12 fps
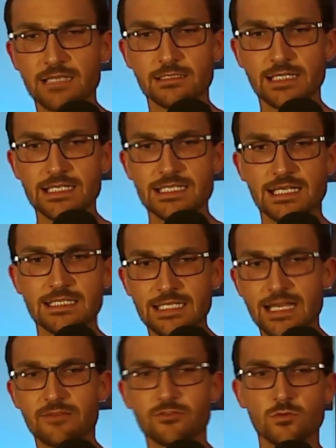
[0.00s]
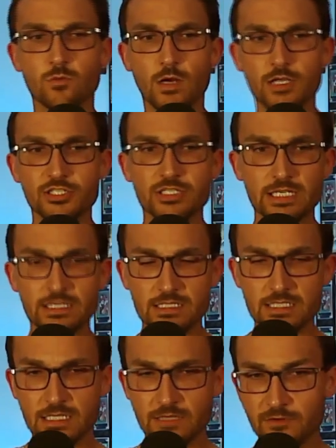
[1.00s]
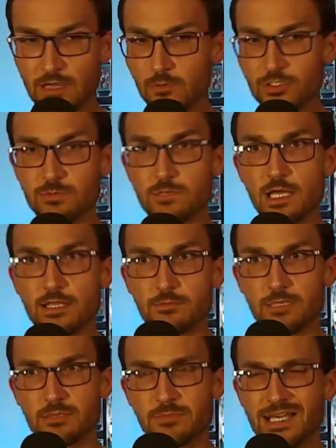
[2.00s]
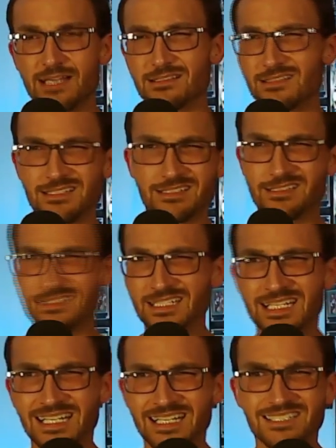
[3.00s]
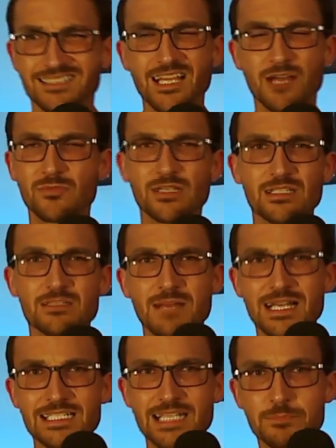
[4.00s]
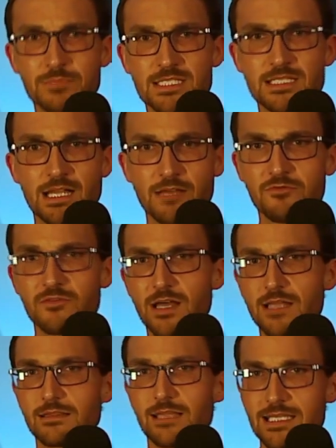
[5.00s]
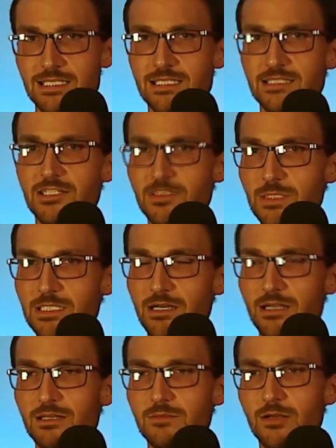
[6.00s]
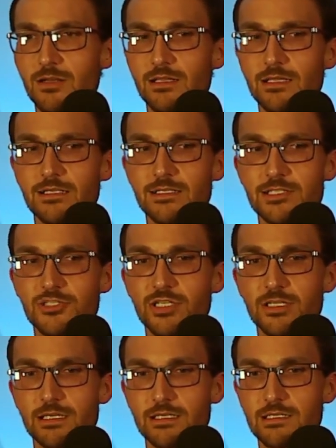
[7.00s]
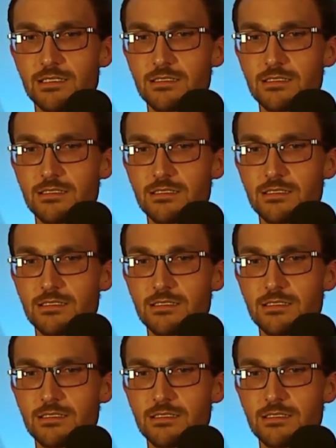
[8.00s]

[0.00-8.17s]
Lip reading: like I said, haven't watched any of this stuff. I wish him nothing but the best. It's just not really my type of stuff, unless he's going to be talking about hilarious shit like this.